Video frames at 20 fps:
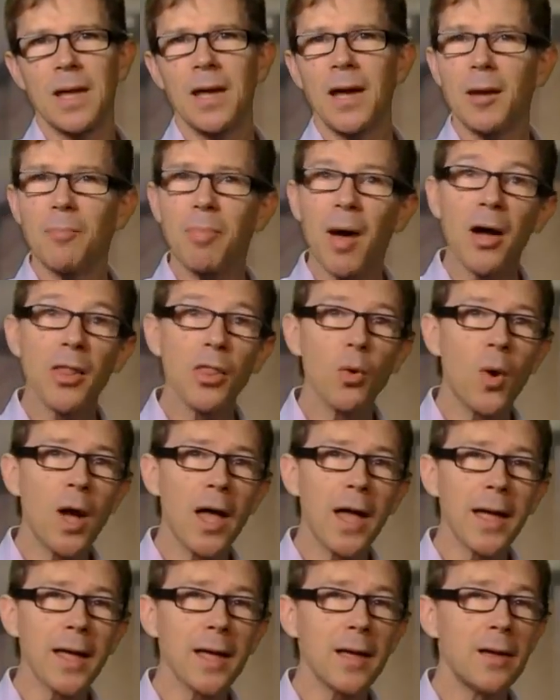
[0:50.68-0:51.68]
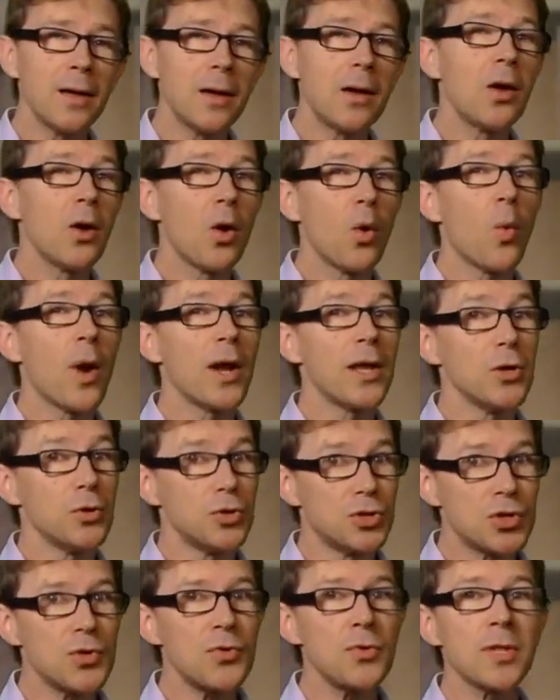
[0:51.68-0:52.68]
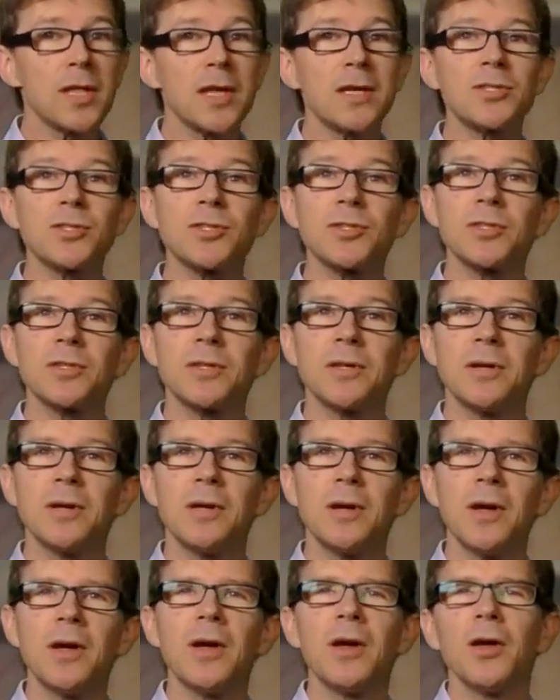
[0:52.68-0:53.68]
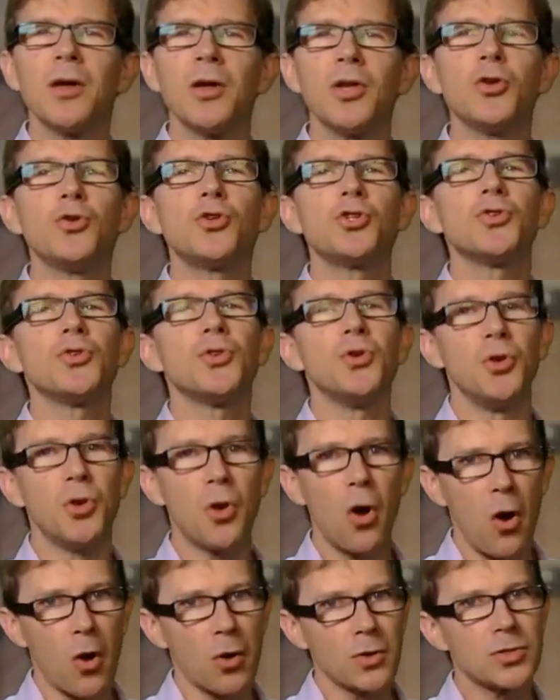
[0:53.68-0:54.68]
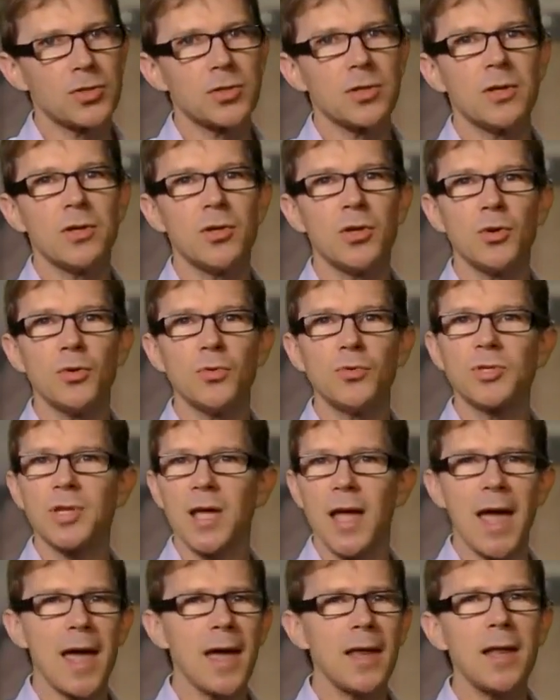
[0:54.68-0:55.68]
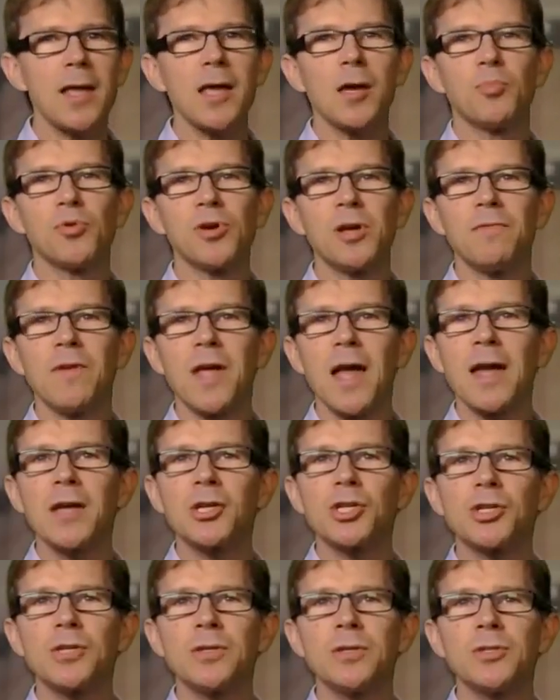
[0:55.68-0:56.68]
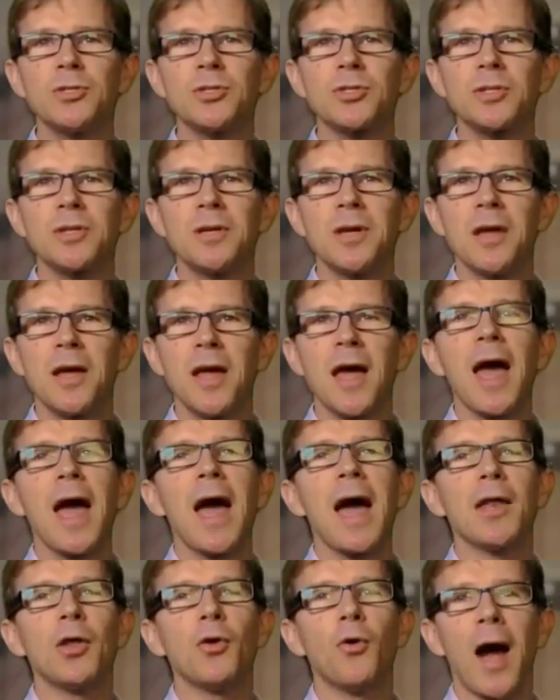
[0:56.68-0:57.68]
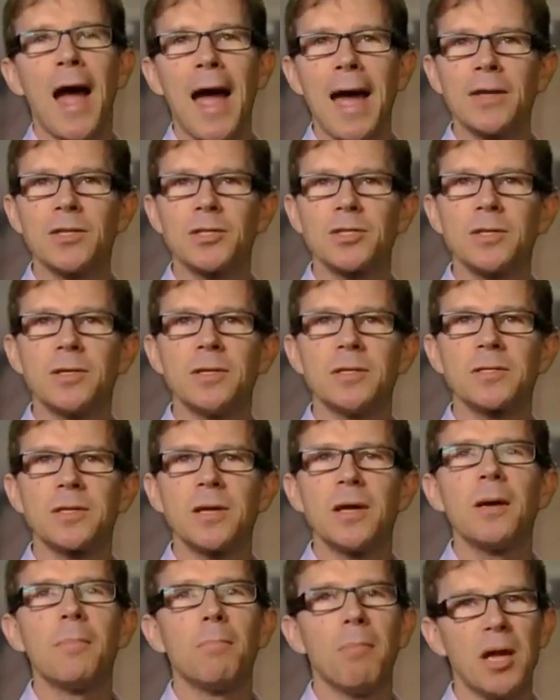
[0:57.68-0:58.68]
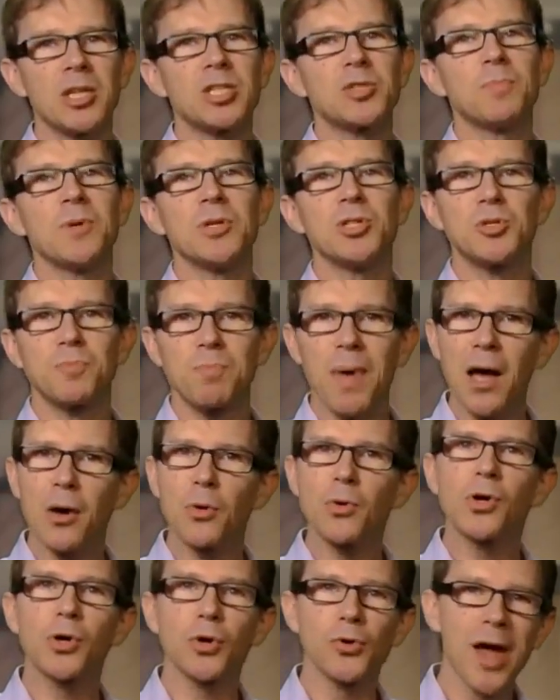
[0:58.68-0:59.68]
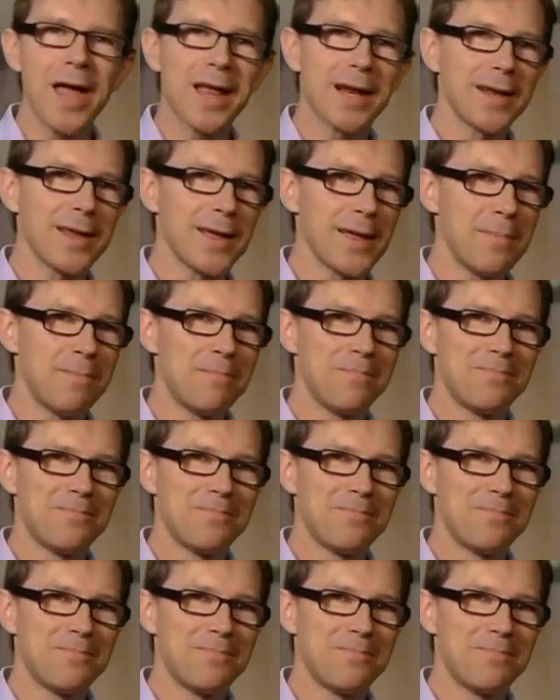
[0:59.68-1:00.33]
And by the way, when you do this, you should not use any abbreviations and your answers must be spelled correctly.